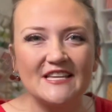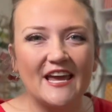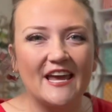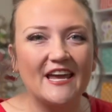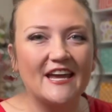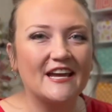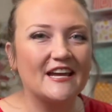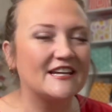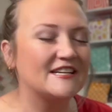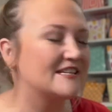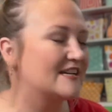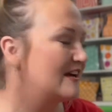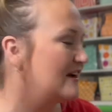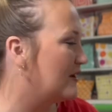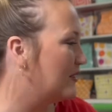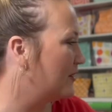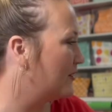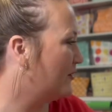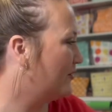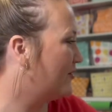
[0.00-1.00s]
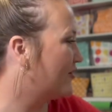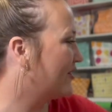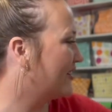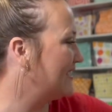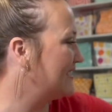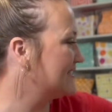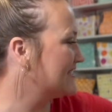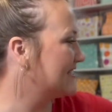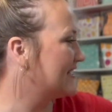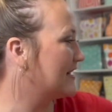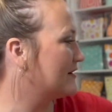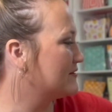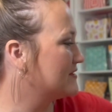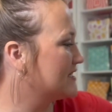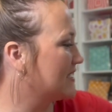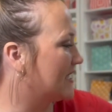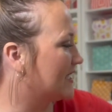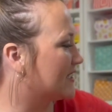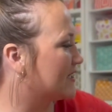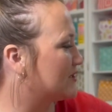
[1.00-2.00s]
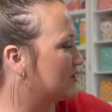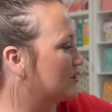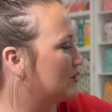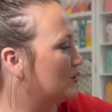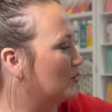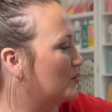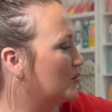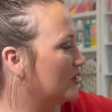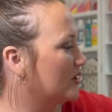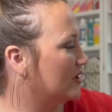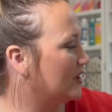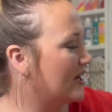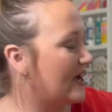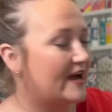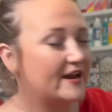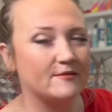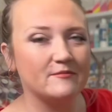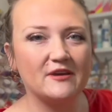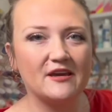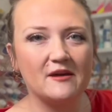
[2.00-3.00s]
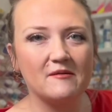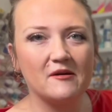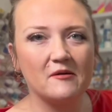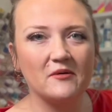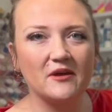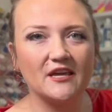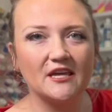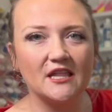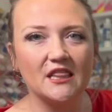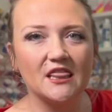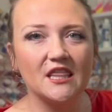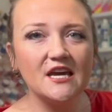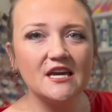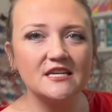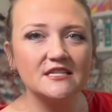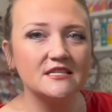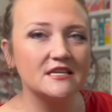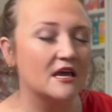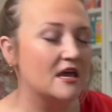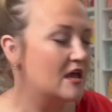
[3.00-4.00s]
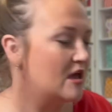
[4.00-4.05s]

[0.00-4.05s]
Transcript: and the reason I was like super adamant about making this